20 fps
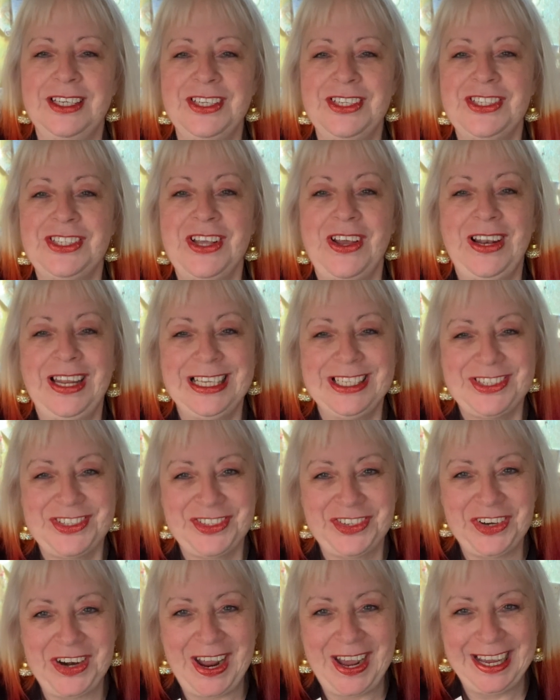So let's
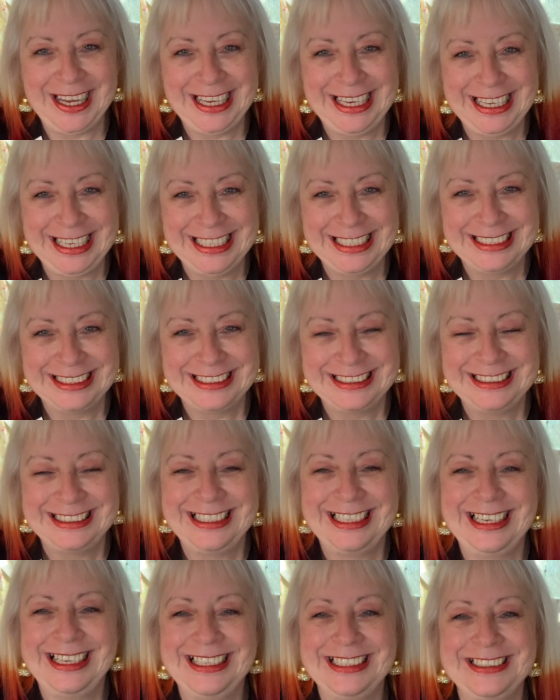try
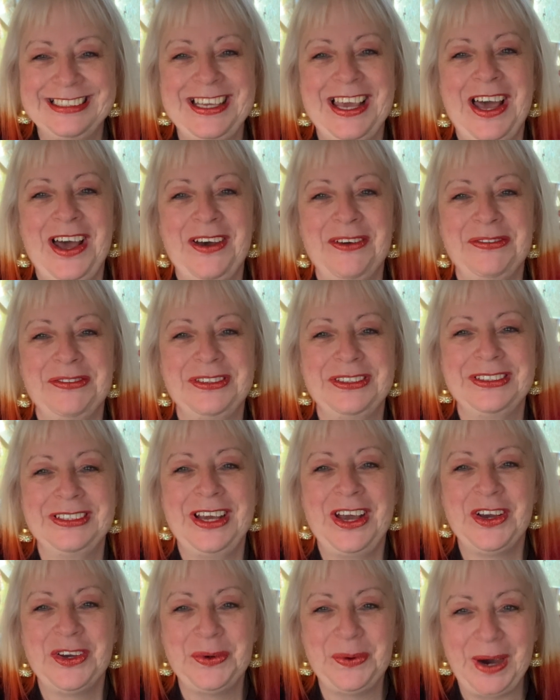and have
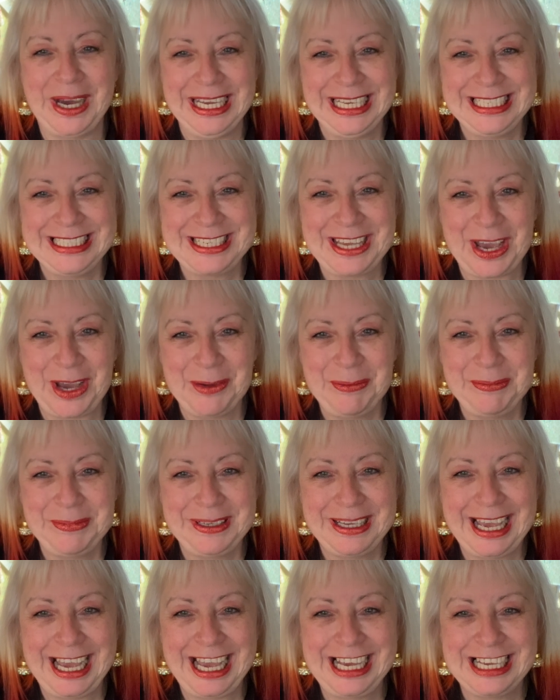a quiet time
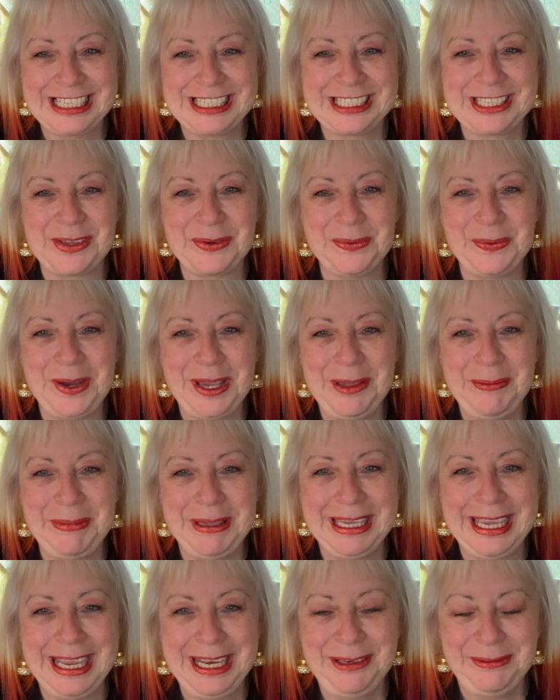as we
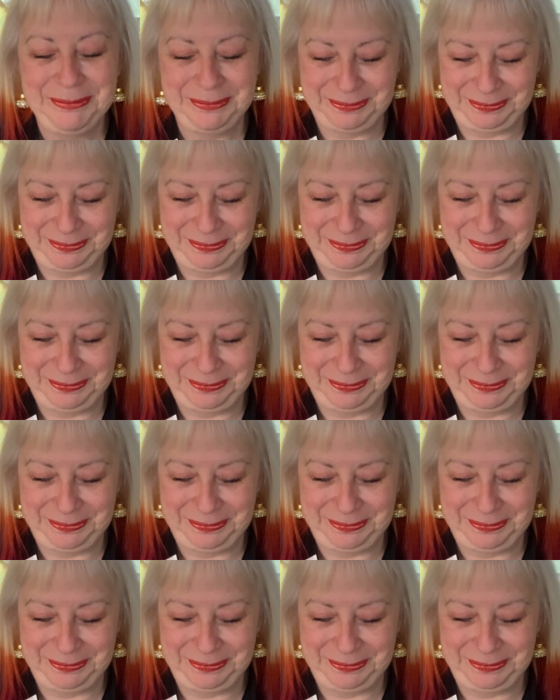begin.